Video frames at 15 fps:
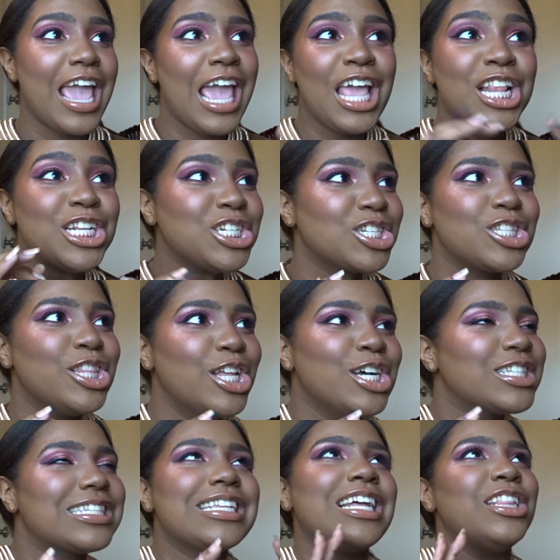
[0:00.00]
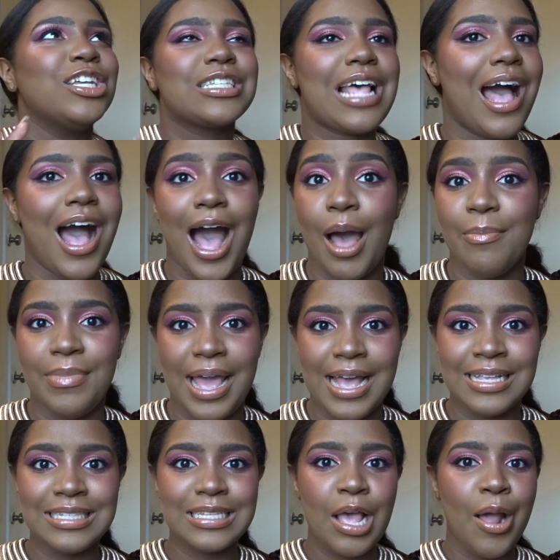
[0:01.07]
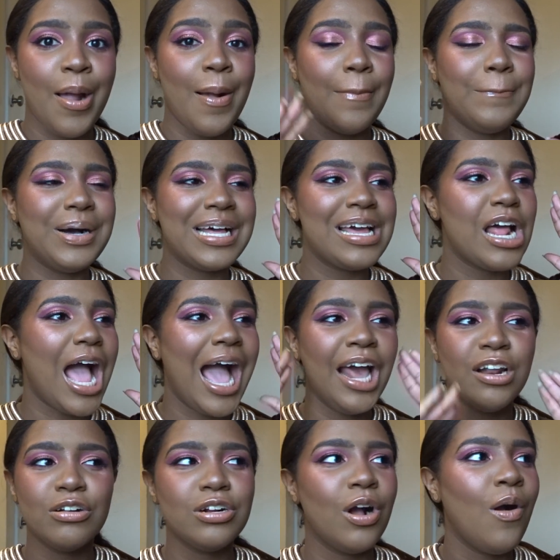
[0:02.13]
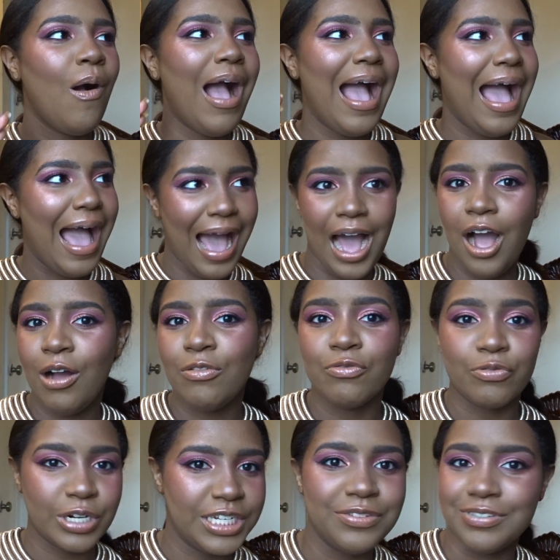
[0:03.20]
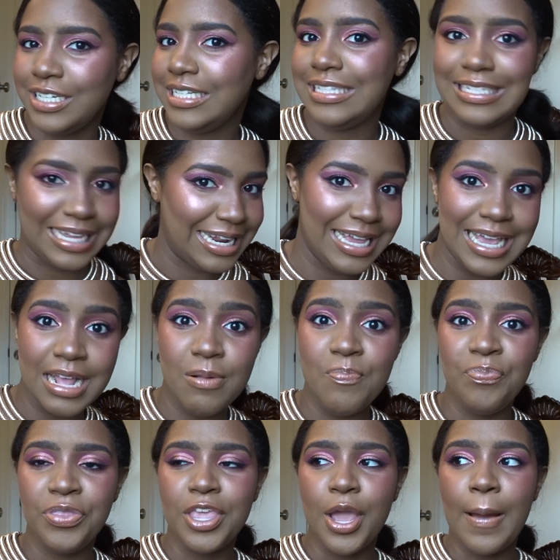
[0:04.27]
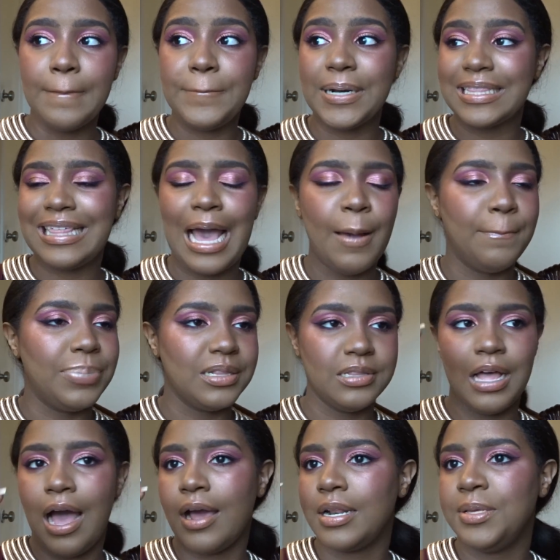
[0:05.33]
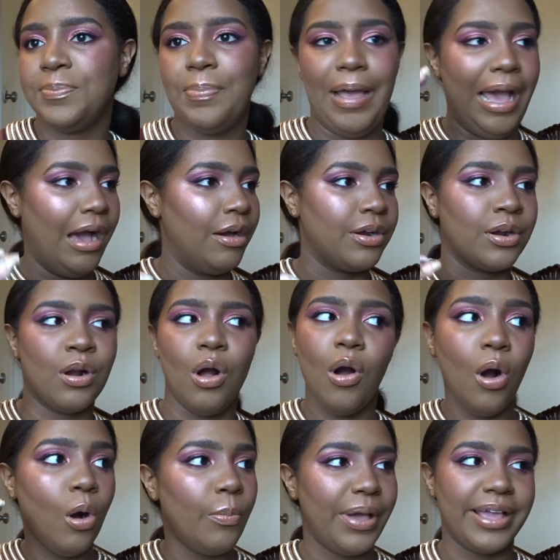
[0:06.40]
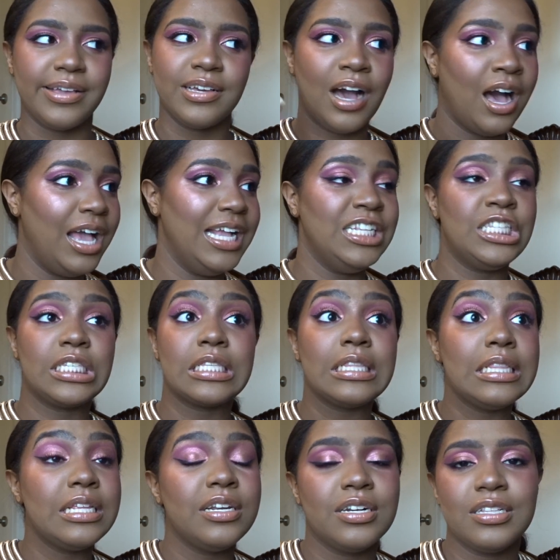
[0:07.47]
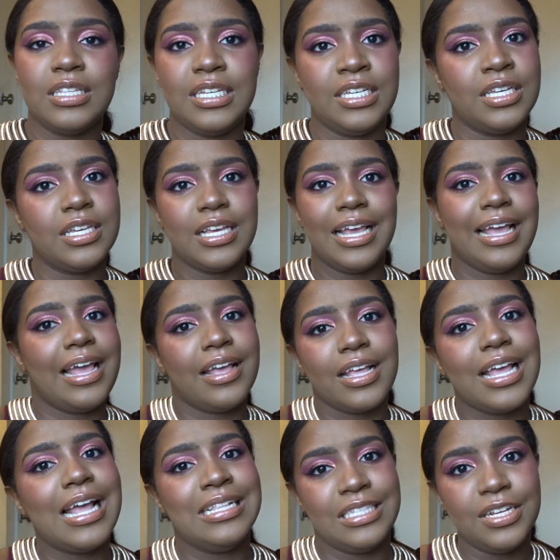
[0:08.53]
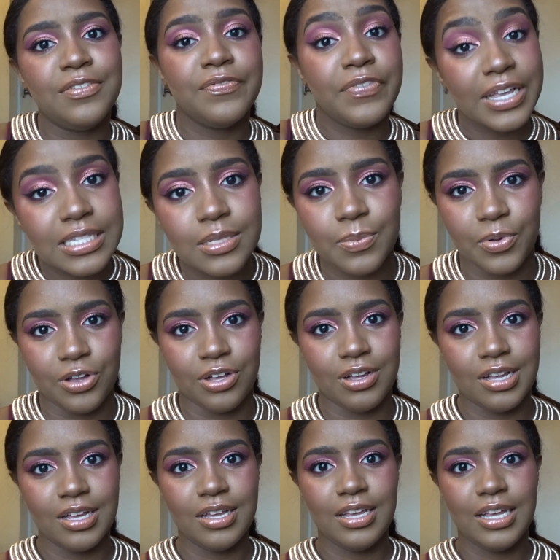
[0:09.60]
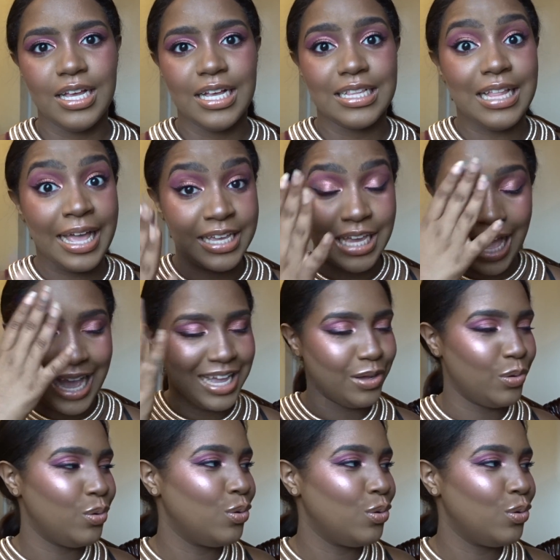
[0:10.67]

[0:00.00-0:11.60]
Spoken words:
it looks a hot mess. But I don't know how Riri did it, but that blotting powder, oh my god, it's literally, it's invisible. Like, I